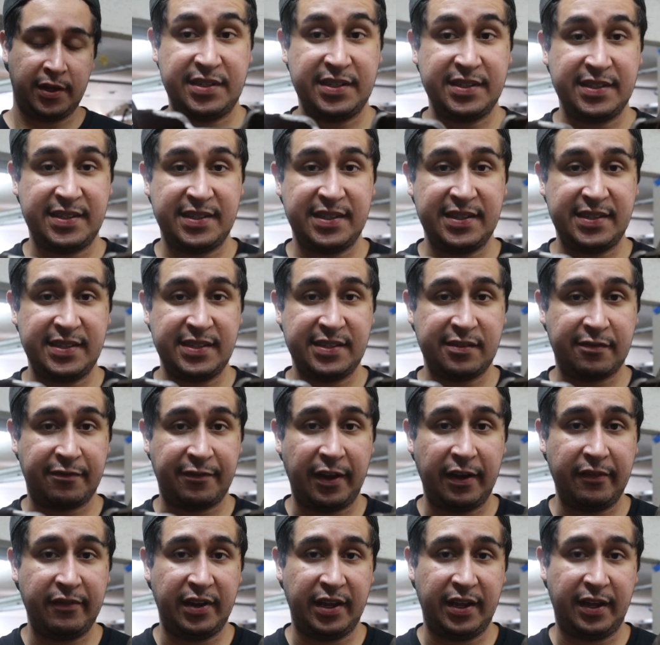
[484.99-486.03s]
Since this is a
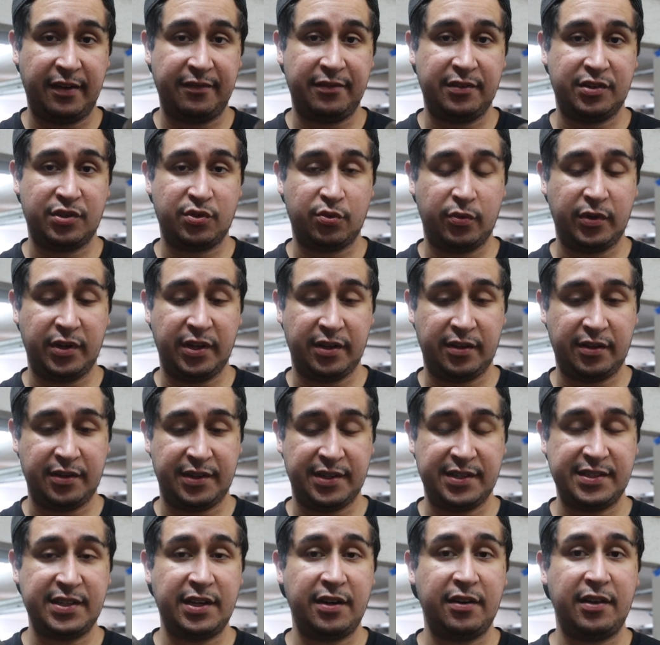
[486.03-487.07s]
five and a half inch wheel,
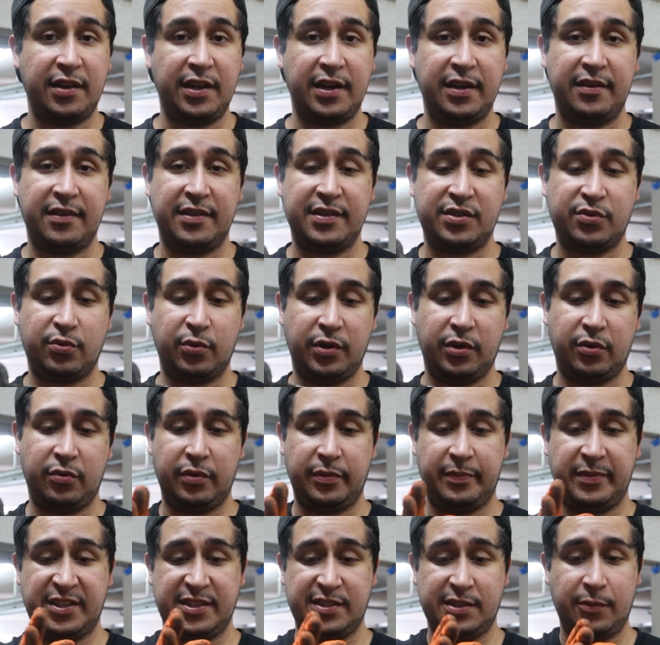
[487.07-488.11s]
the center line of this wheel
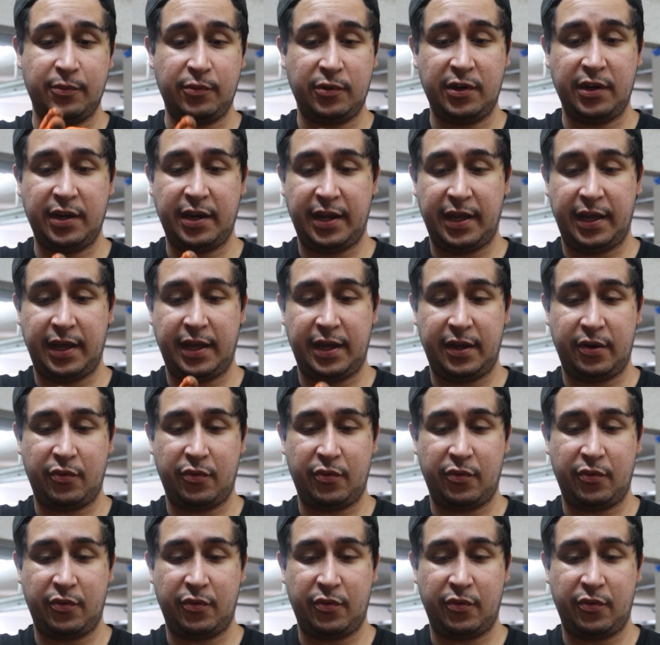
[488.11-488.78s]
would be somewhere